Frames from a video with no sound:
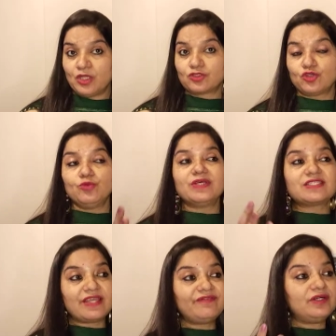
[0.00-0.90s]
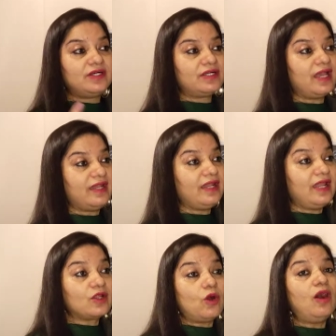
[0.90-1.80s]
So you must have heard an
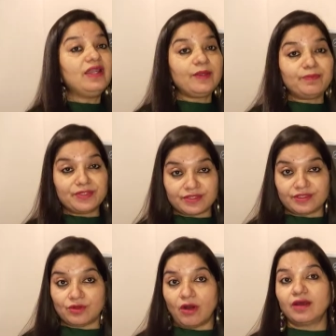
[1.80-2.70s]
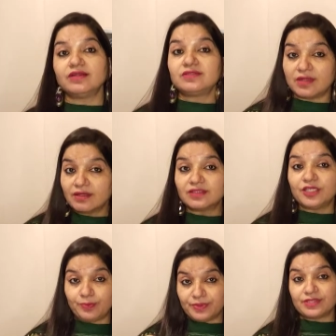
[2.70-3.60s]
alcoholic person or a
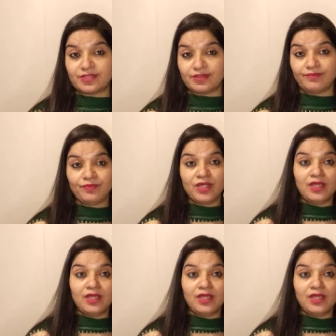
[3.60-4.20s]
drunkard person,